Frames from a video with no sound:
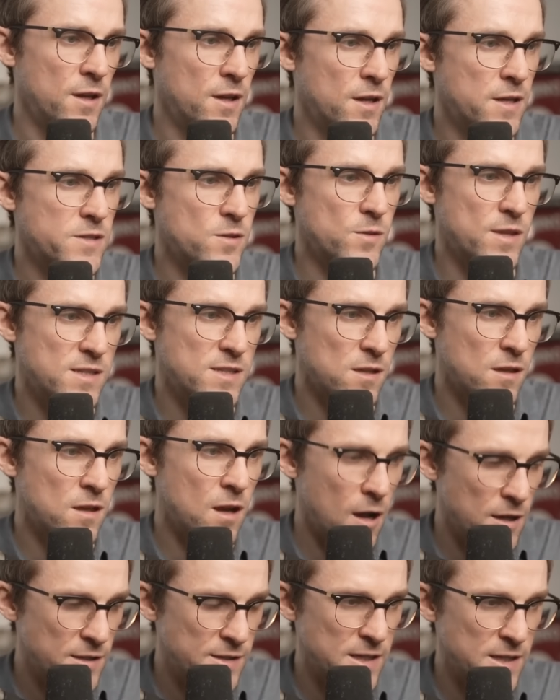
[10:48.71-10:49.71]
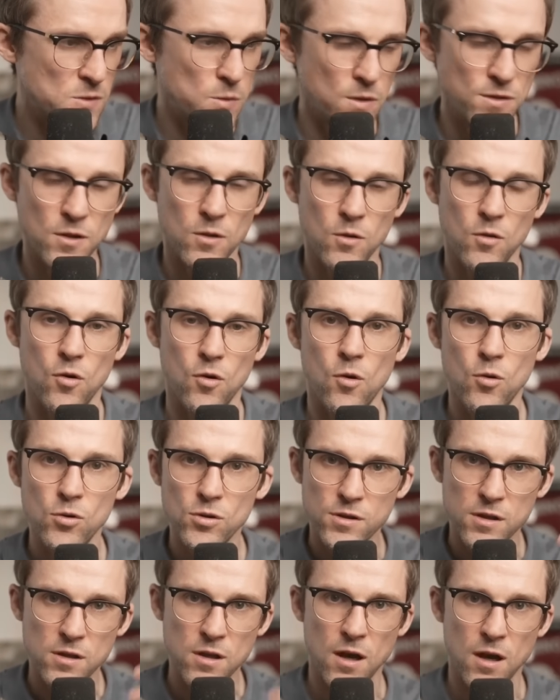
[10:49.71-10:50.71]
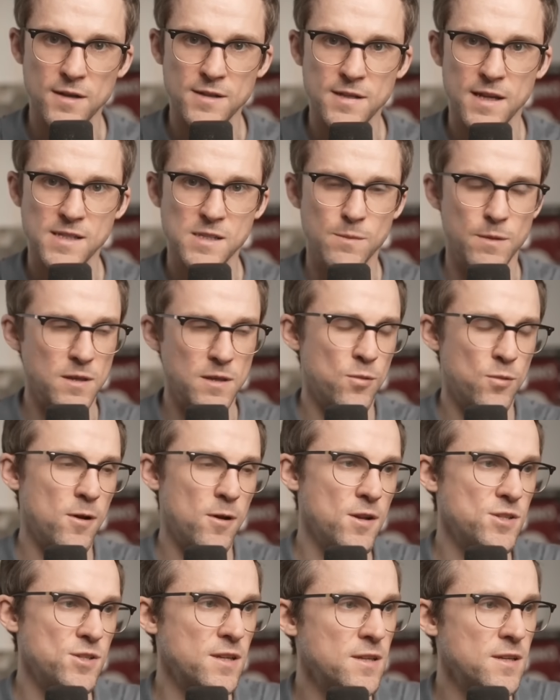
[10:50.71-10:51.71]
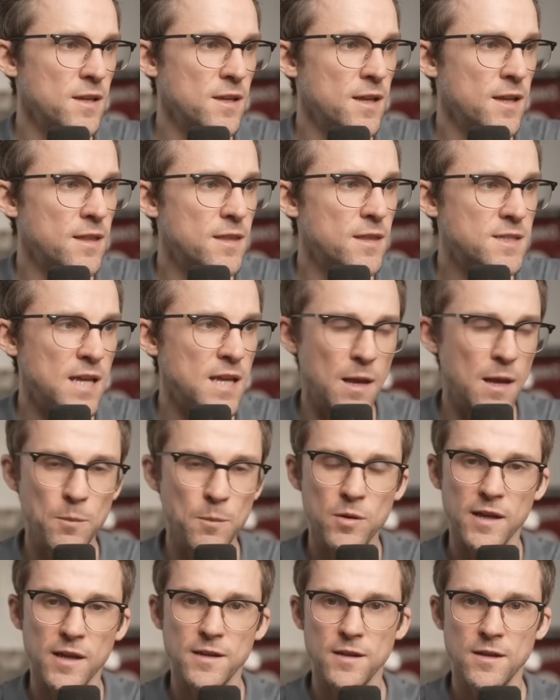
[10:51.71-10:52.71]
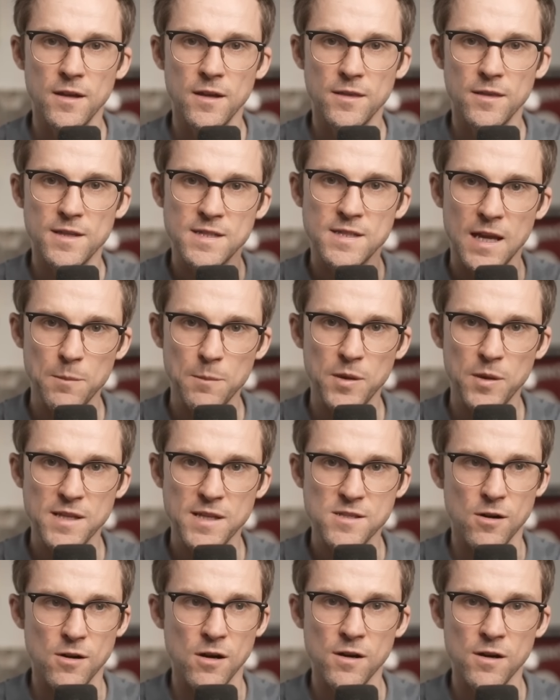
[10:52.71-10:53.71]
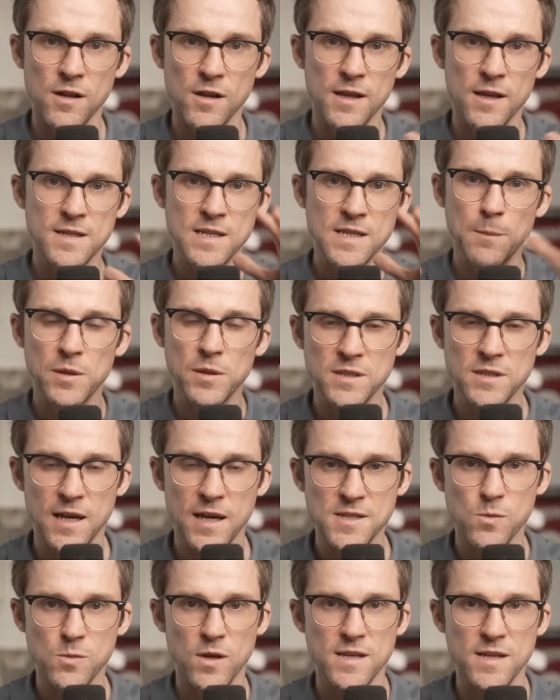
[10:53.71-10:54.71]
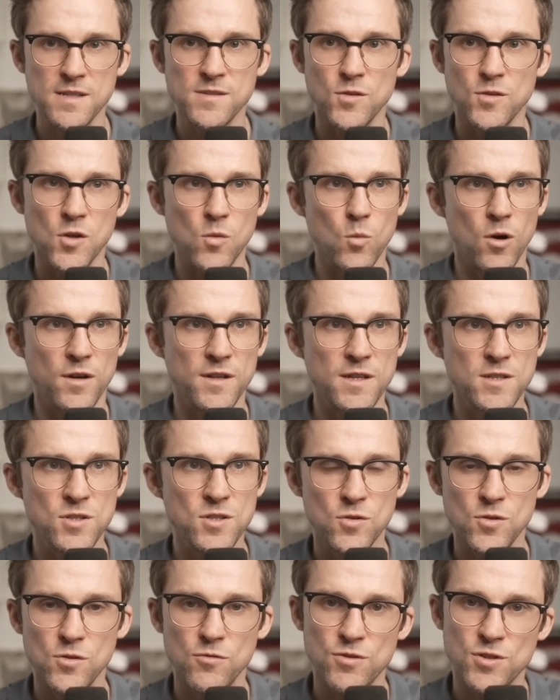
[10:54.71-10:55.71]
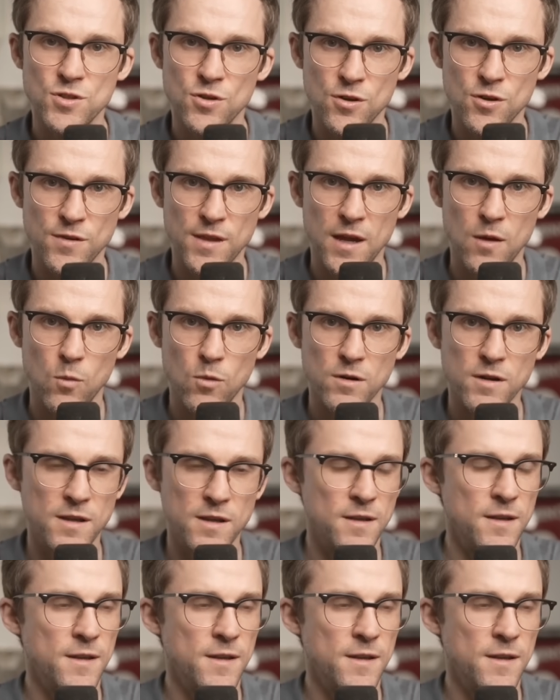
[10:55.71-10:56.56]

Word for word: So that's the context window, all of the context about the project, the template. The templates are templatized ways that you want it to return that work,